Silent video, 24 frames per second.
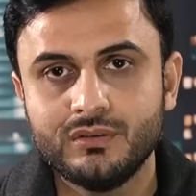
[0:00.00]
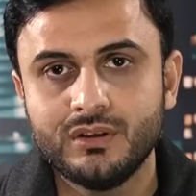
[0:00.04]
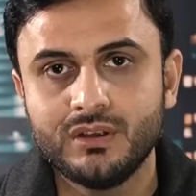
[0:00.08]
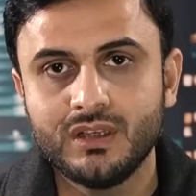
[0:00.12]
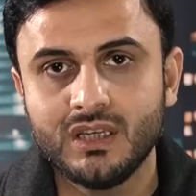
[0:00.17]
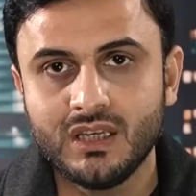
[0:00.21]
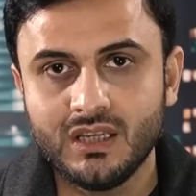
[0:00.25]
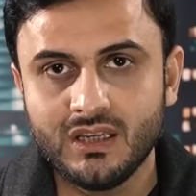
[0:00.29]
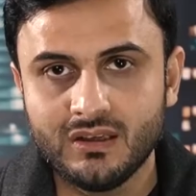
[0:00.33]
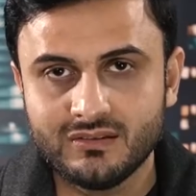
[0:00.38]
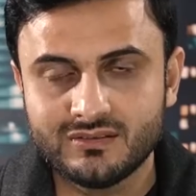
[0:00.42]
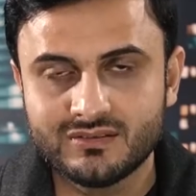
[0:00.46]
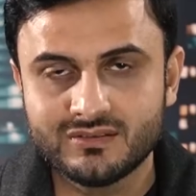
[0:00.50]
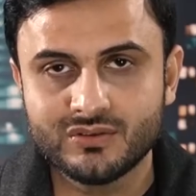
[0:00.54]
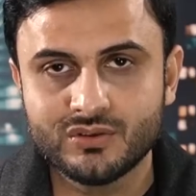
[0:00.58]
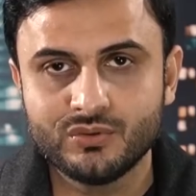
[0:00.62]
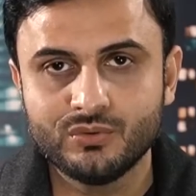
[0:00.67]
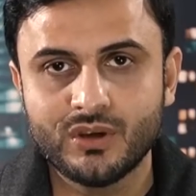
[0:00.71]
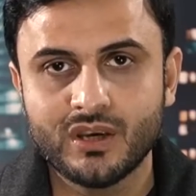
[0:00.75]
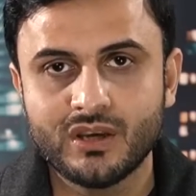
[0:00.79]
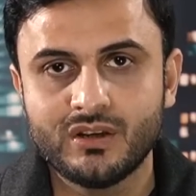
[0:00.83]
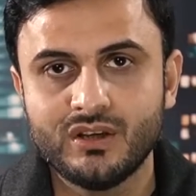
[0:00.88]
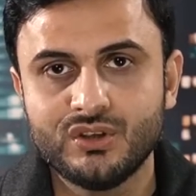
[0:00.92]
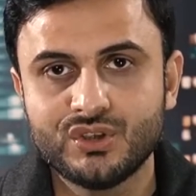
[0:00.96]
needs
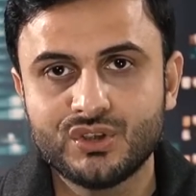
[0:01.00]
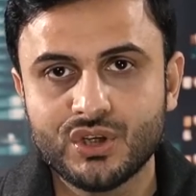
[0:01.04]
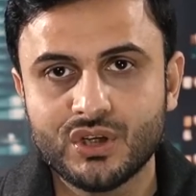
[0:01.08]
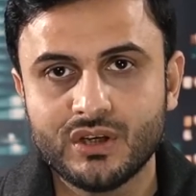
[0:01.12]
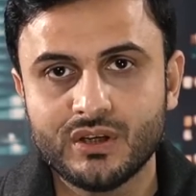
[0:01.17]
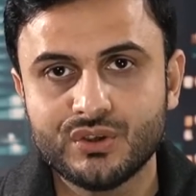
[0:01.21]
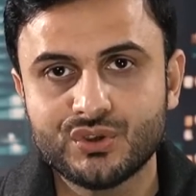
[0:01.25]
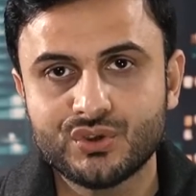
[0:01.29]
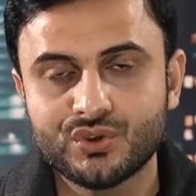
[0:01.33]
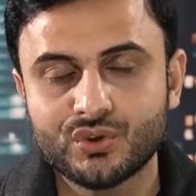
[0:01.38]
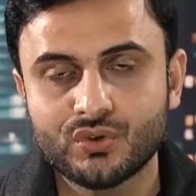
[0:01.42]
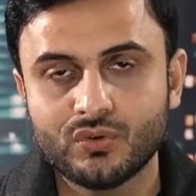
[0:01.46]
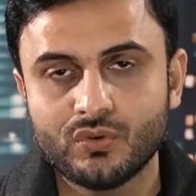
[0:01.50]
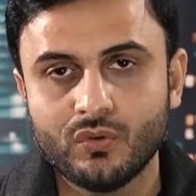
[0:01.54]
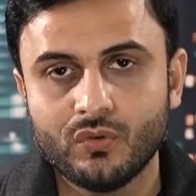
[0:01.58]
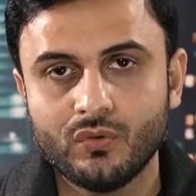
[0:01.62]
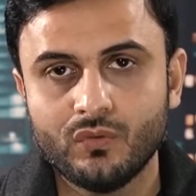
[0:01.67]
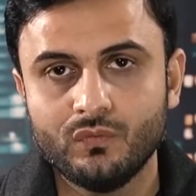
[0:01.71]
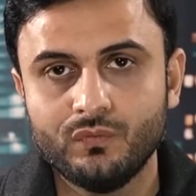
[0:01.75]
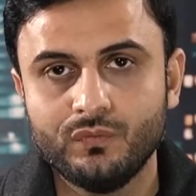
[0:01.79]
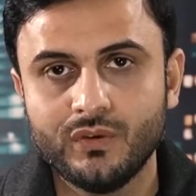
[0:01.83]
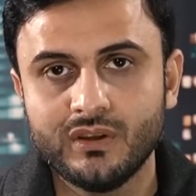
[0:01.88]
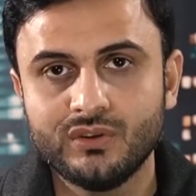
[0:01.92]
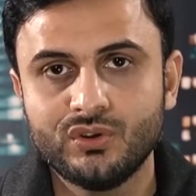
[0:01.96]
to get in touch
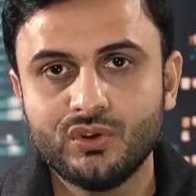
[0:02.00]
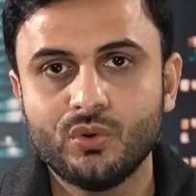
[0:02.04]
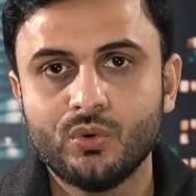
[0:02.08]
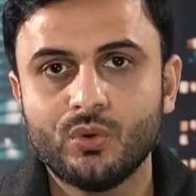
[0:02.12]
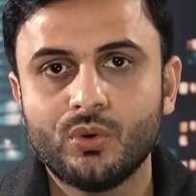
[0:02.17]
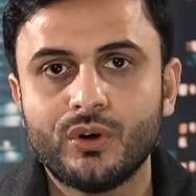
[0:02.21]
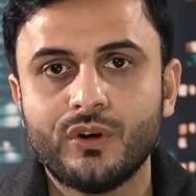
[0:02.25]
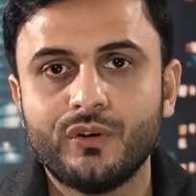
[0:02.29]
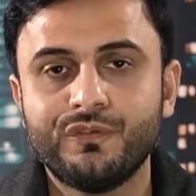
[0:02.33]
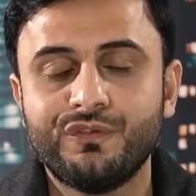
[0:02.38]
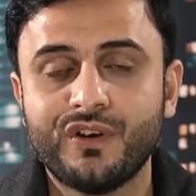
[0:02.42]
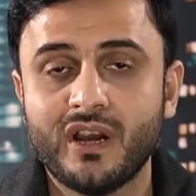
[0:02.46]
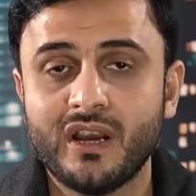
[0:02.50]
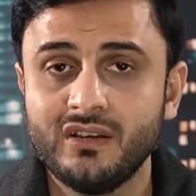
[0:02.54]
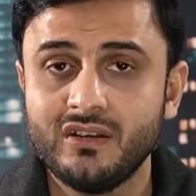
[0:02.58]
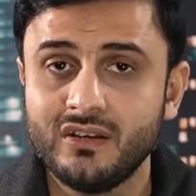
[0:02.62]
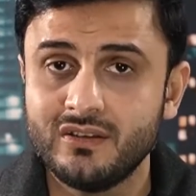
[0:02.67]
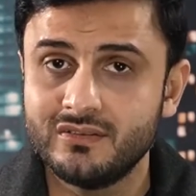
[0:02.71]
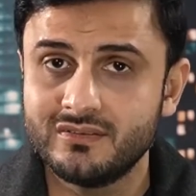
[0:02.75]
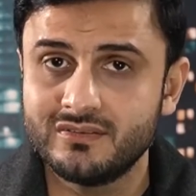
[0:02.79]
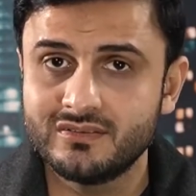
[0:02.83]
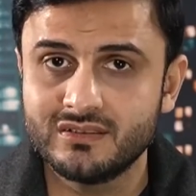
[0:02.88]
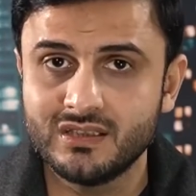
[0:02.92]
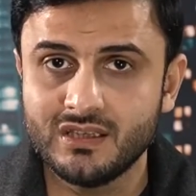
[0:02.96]
with your
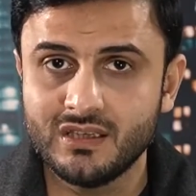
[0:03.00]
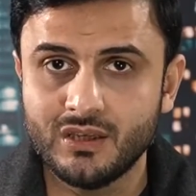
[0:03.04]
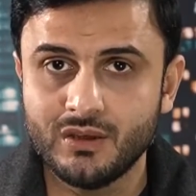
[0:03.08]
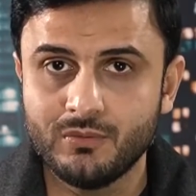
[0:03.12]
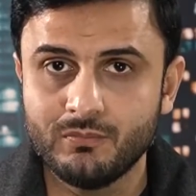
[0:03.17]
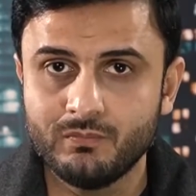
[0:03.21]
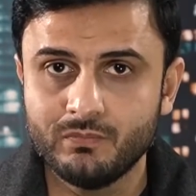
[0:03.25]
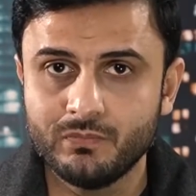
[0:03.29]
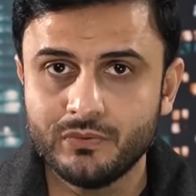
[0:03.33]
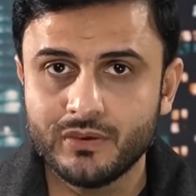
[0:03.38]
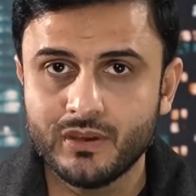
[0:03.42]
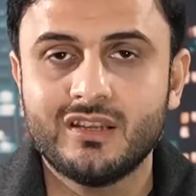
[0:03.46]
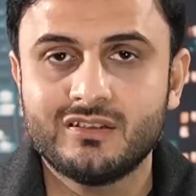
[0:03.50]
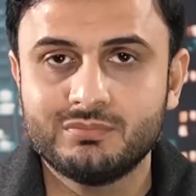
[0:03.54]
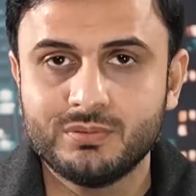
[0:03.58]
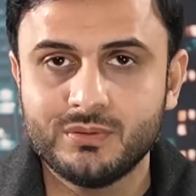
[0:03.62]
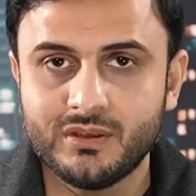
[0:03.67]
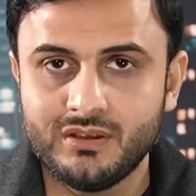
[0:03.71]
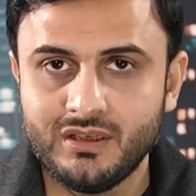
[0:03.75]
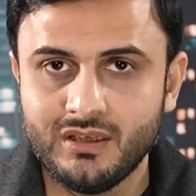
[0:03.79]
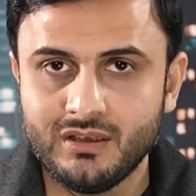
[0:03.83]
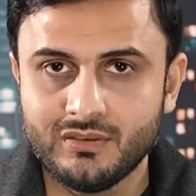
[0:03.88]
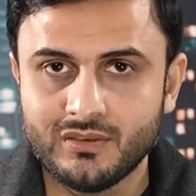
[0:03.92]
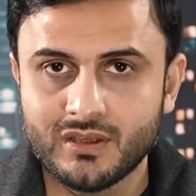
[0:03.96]
finance team,
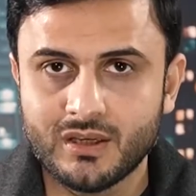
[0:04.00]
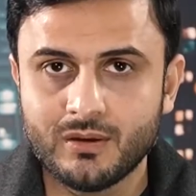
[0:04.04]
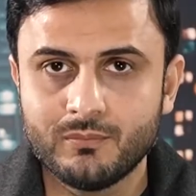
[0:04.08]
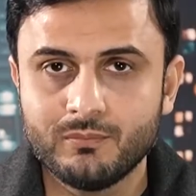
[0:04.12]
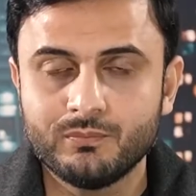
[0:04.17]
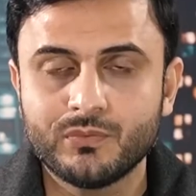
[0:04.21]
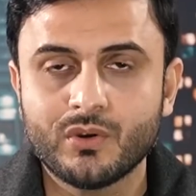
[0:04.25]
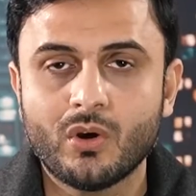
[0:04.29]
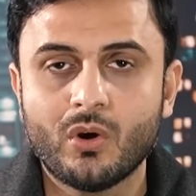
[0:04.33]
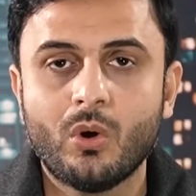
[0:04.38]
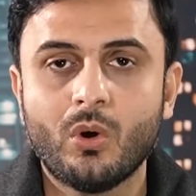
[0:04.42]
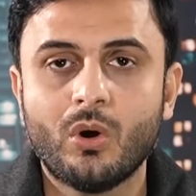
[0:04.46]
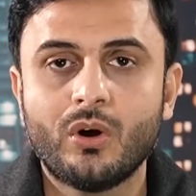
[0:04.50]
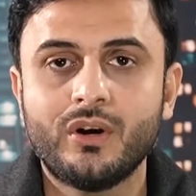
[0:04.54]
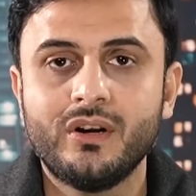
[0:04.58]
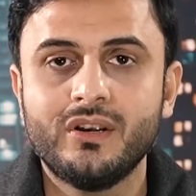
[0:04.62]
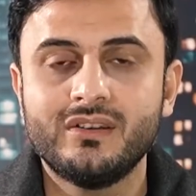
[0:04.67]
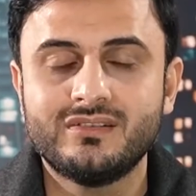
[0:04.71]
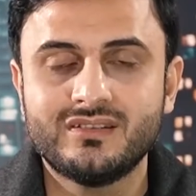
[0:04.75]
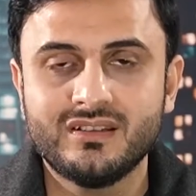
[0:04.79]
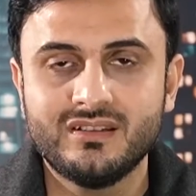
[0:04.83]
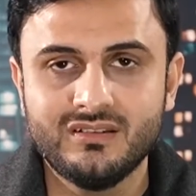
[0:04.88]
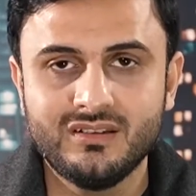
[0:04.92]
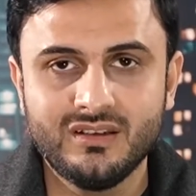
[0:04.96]
explaining them or
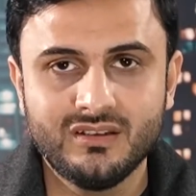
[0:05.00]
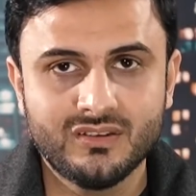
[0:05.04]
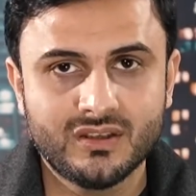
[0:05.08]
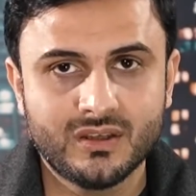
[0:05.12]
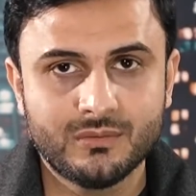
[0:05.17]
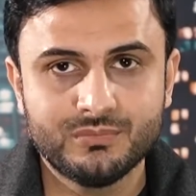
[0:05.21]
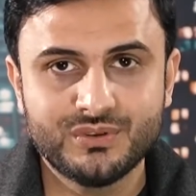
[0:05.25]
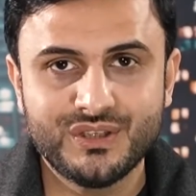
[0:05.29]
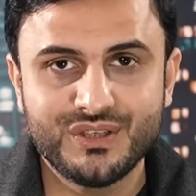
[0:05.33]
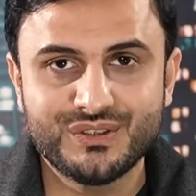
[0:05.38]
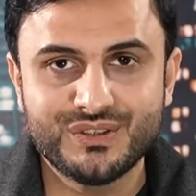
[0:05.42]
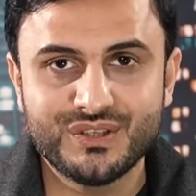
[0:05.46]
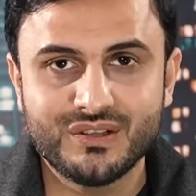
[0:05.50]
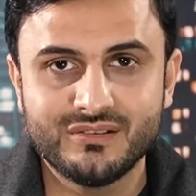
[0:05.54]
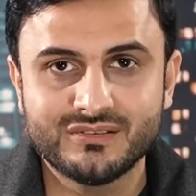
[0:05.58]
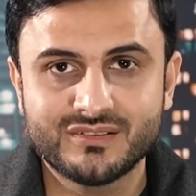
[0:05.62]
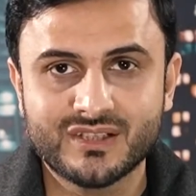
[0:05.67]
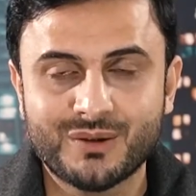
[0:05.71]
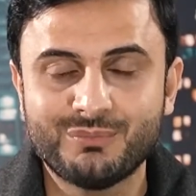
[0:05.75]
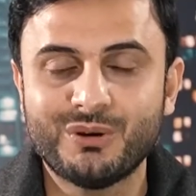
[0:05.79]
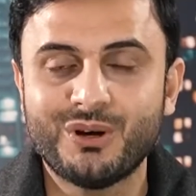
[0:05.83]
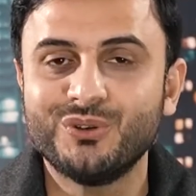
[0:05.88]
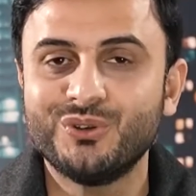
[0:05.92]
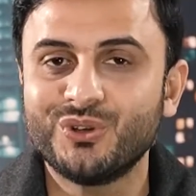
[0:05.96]
sending them details
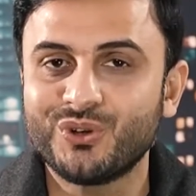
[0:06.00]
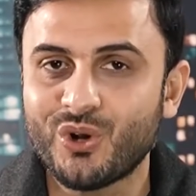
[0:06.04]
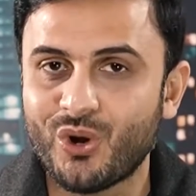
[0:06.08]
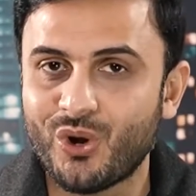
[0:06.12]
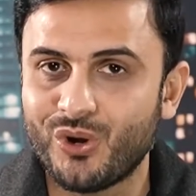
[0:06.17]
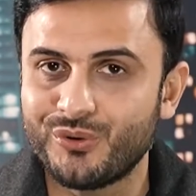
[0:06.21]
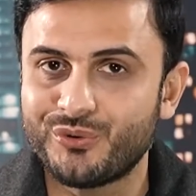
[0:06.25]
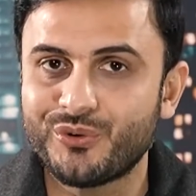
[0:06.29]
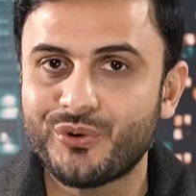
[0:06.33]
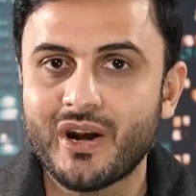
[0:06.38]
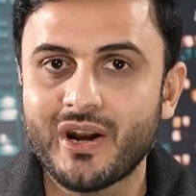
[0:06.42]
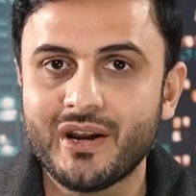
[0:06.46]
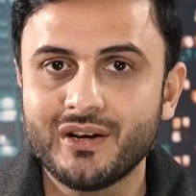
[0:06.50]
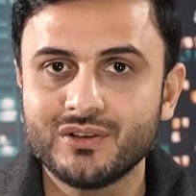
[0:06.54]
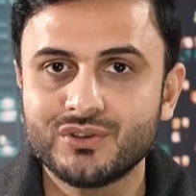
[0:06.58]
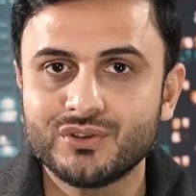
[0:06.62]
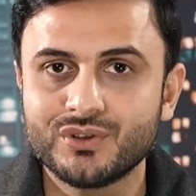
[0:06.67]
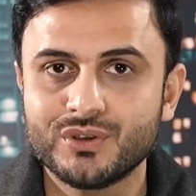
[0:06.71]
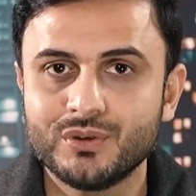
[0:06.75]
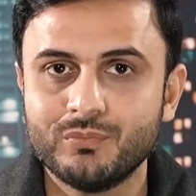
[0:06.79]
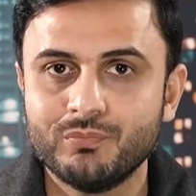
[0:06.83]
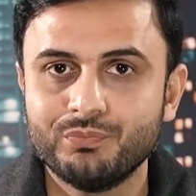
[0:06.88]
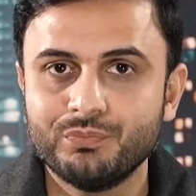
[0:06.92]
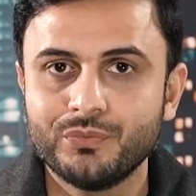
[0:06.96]
about the
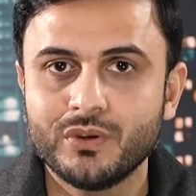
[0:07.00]
contract,